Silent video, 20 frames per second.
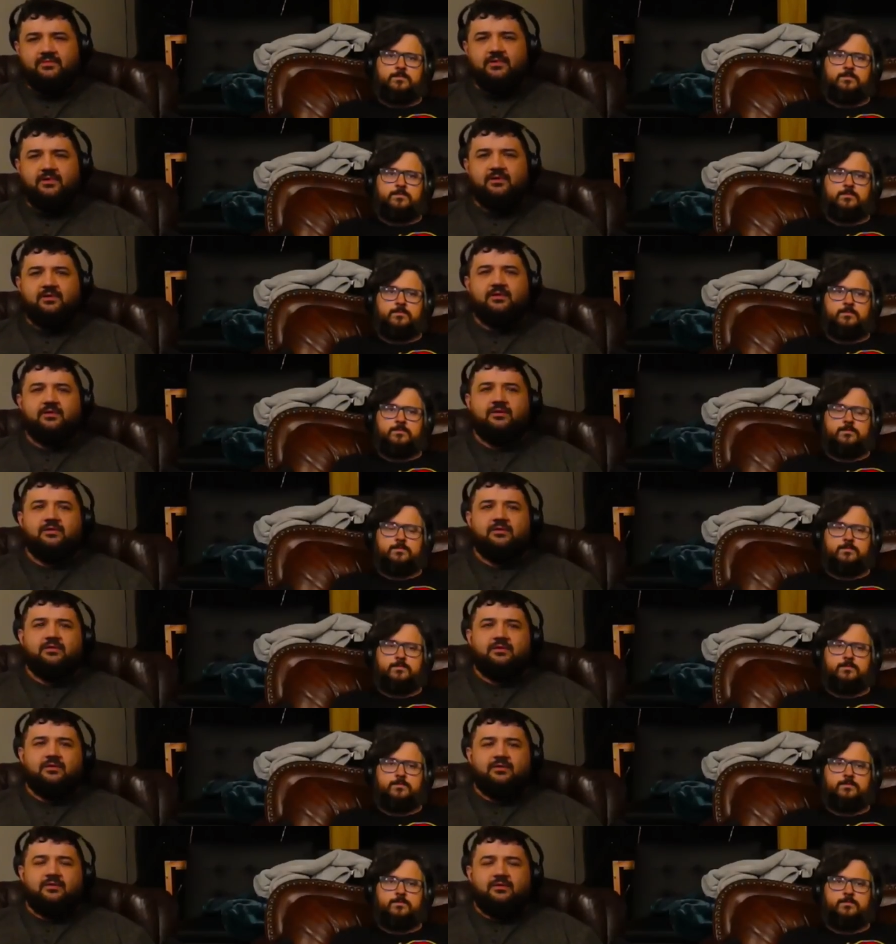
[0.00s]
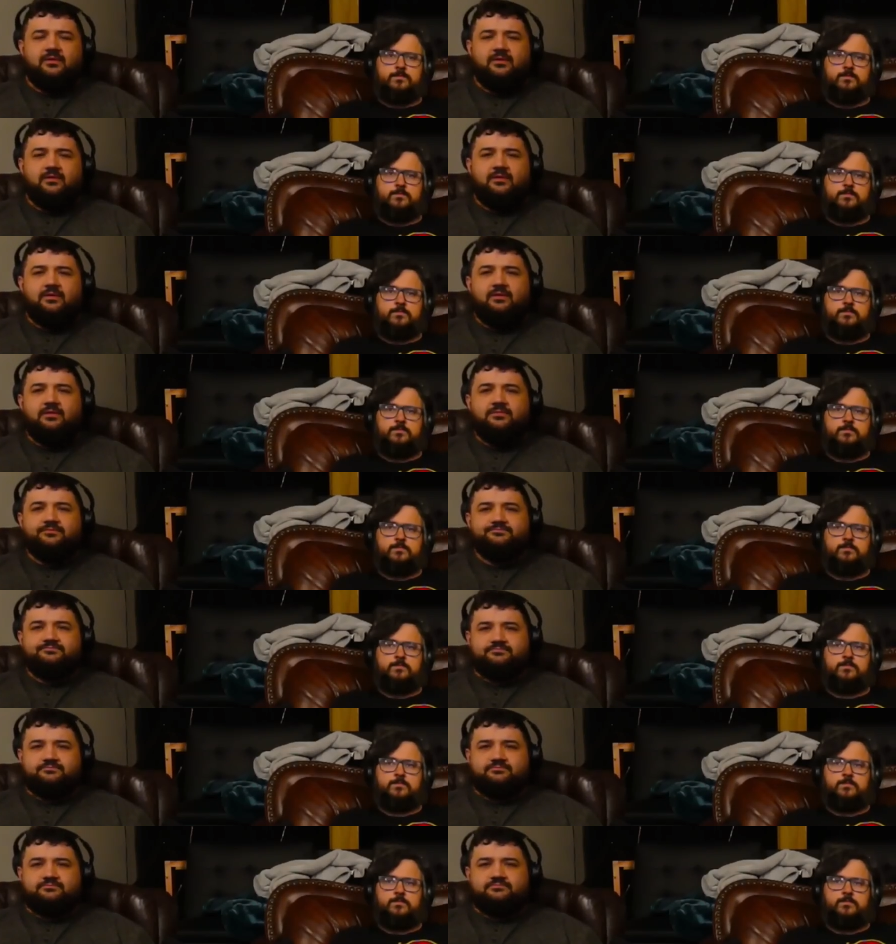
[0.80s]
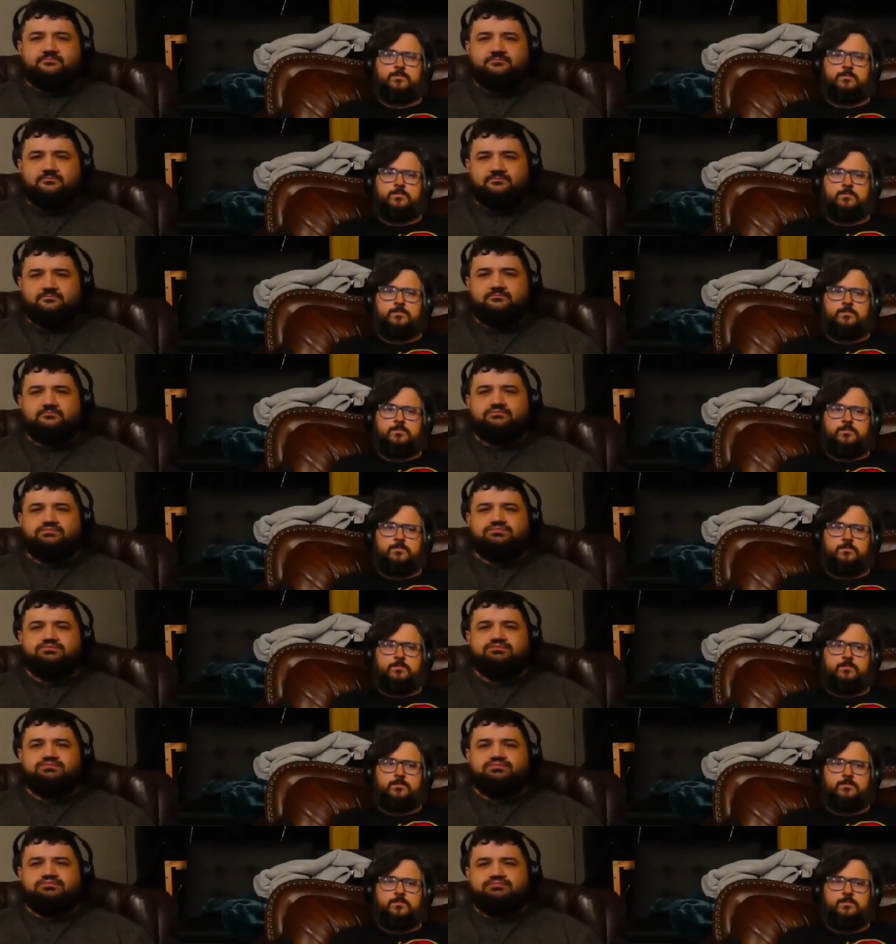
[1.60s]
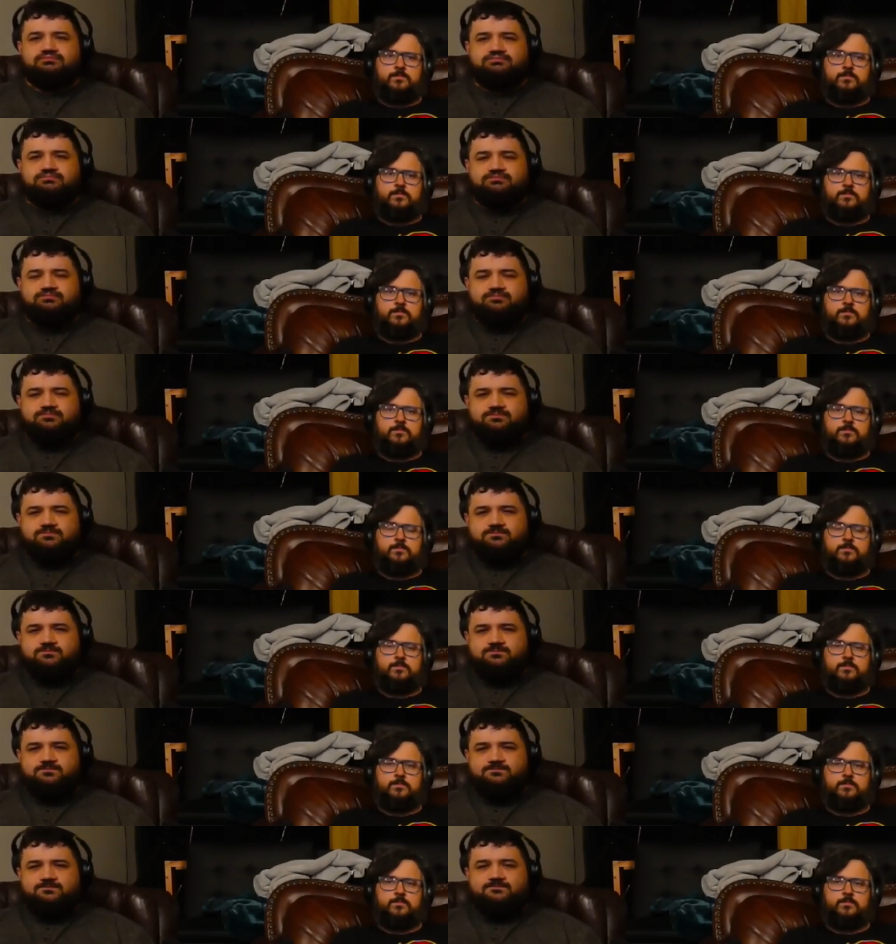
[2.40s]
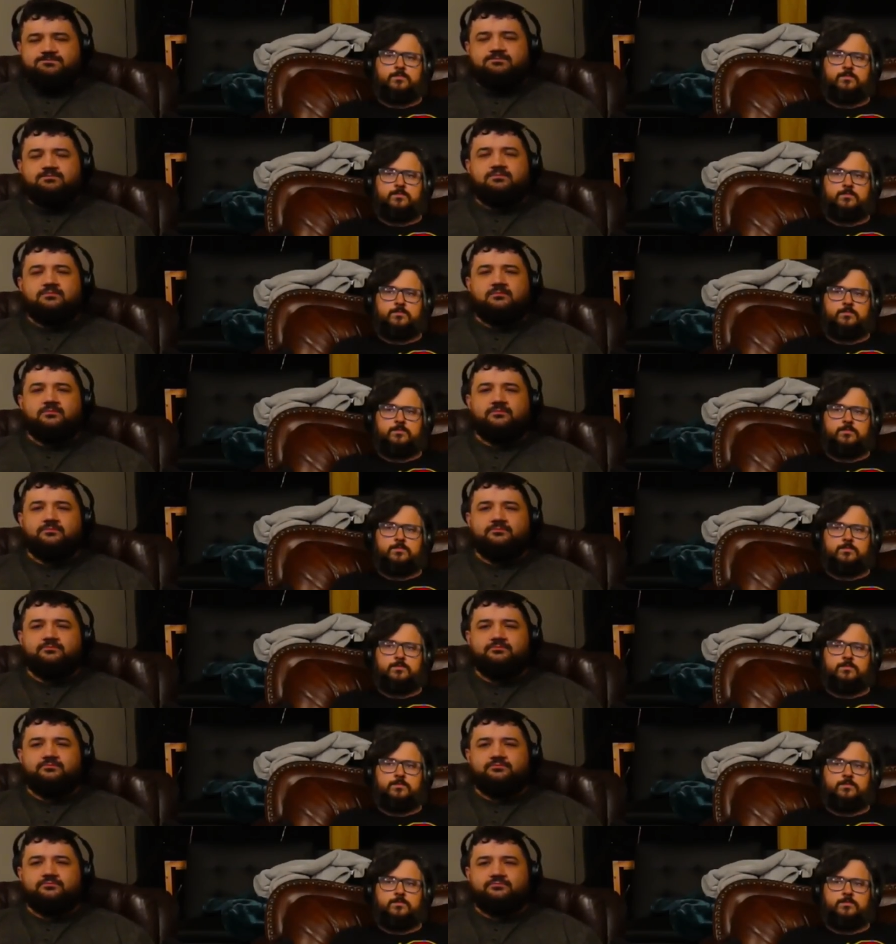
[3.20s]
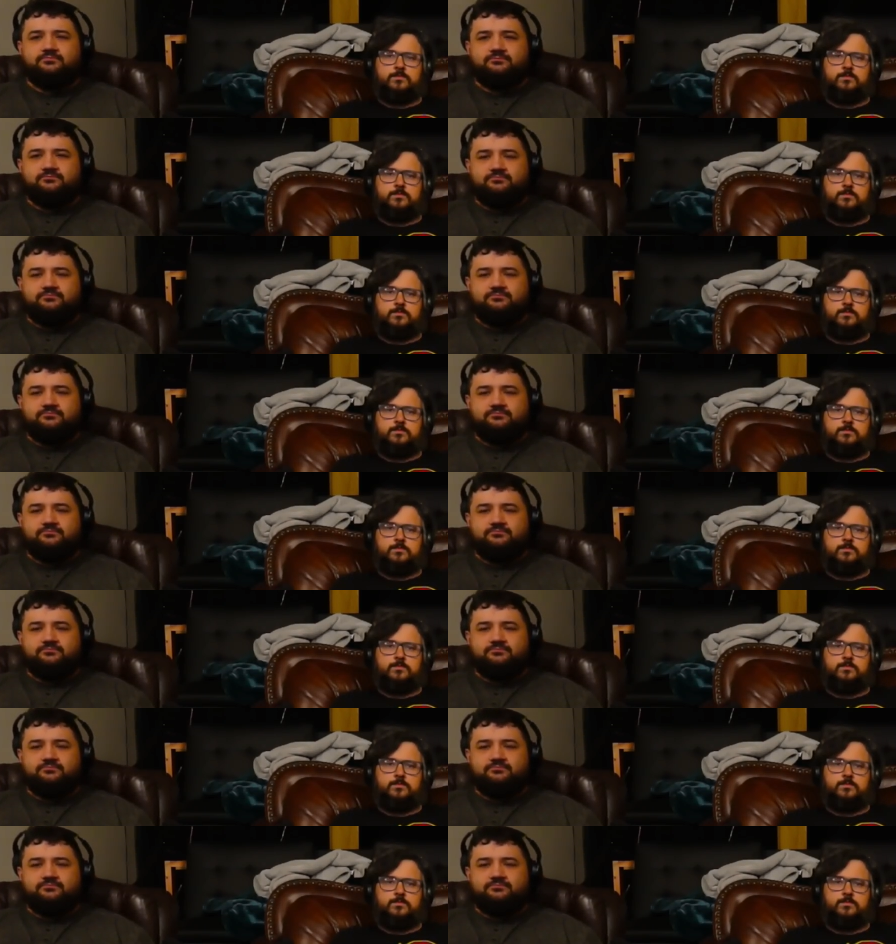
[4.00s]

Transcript: [no speech]